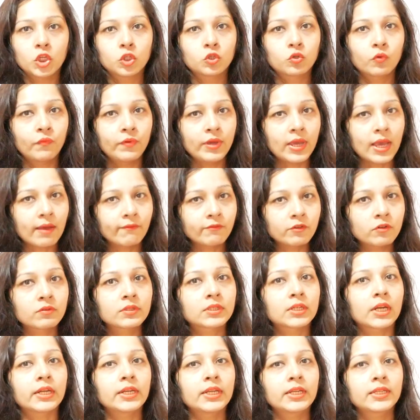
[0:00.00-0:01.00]
So we have to
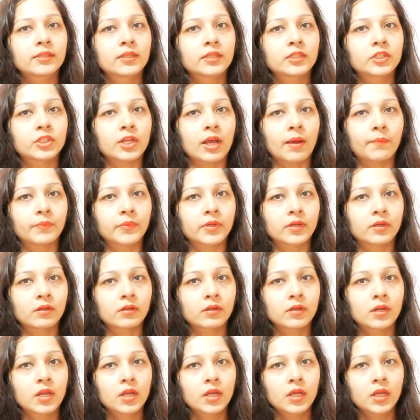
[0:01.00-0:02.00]
study in this
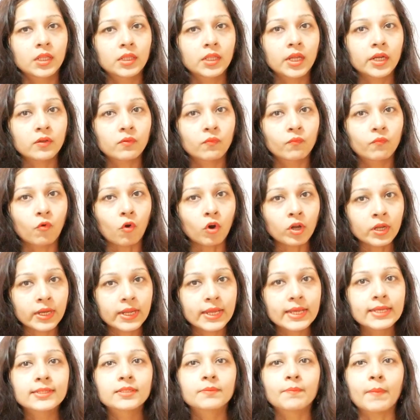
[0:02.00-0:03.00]
chapter that
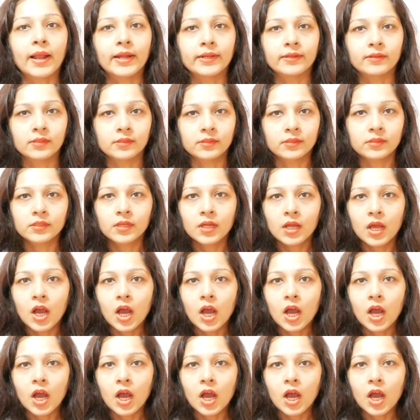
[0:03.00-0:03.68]
what is matter,